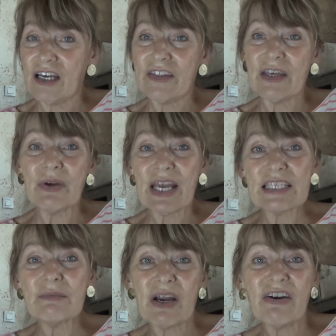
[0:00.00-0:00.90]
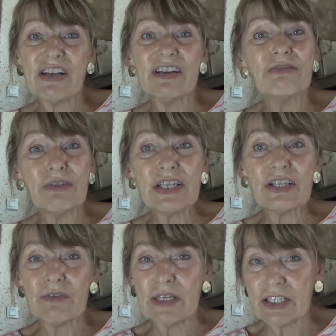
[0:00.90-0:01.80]
they were getting married in a
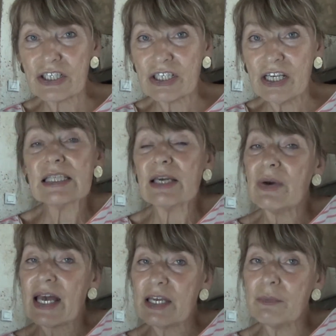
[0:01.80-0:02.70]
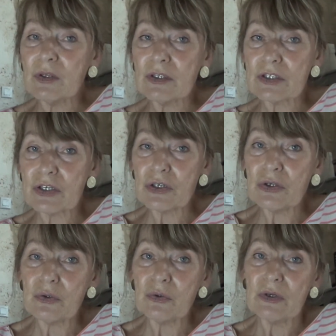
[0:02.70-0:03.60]
French village. They were able
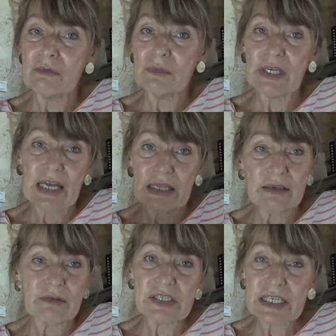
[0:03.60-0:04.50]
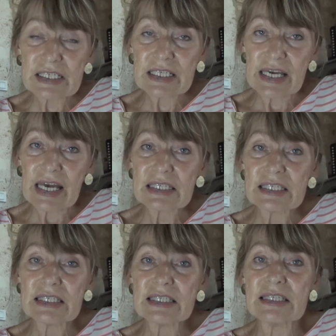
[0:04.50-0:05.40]
to get 60
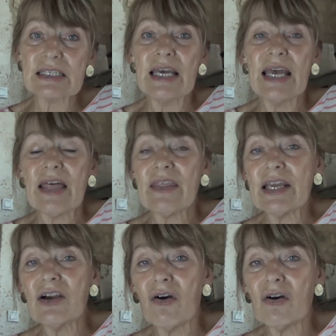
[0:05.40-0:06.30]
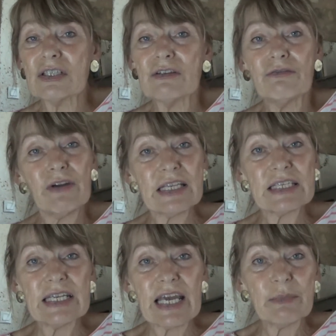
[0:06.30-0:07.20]
guests. They got friends
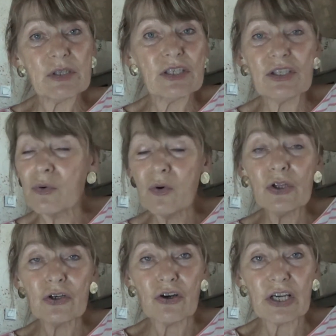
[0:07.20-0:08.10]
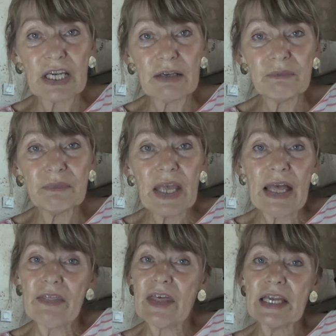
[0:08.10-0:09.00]
and neighbours to do all the cooking.
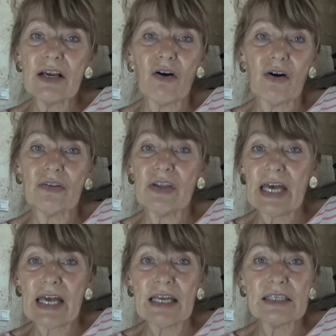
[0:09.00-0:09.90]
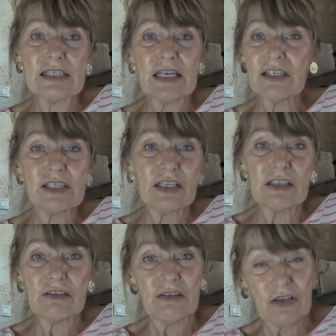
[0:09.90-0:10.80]
They got their sons
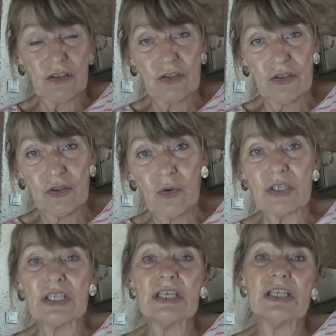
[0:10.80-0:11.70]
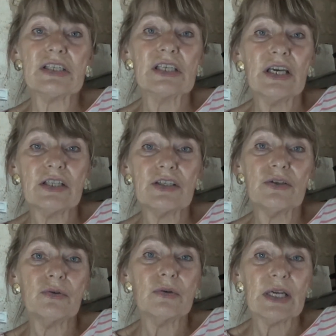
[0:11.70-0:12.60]
and daughters
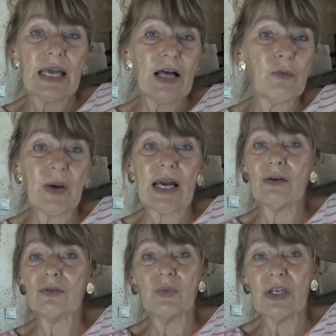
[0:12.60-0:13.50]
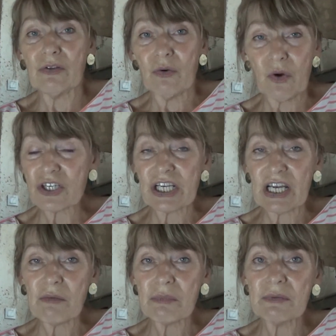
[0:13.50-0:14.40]
to help out with washing
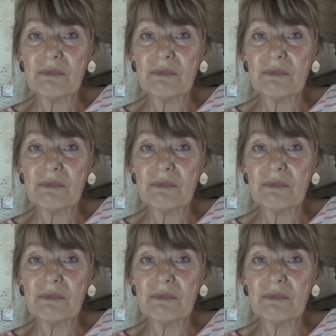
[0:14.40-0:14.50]
up.